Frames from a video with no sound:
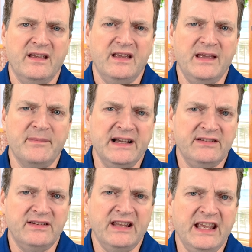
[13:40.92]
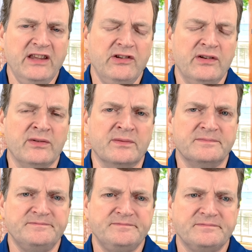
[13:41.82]
It might take you
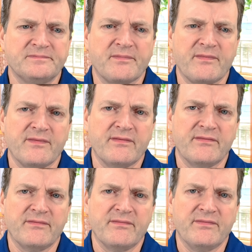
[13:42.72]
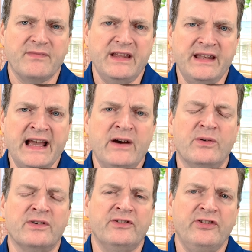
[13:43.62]
an
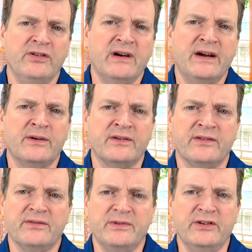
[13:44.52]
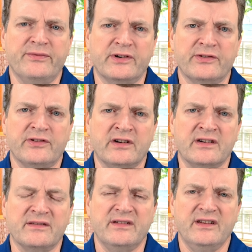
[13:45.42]
hour, 2 hours when you first
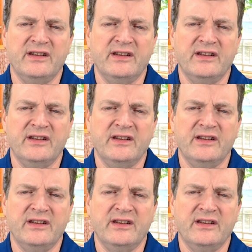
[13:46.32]
start,